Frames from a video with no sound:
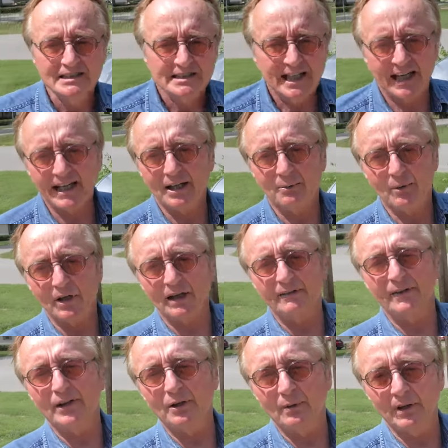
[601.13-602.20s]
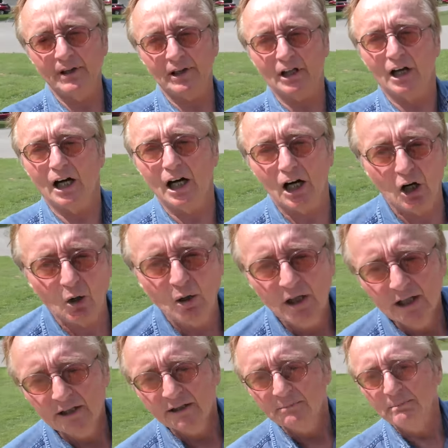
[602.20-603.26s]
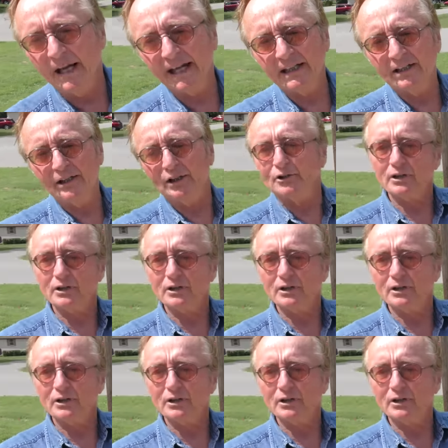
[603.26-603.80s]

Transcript: take it wherever you wanna go, mainly you're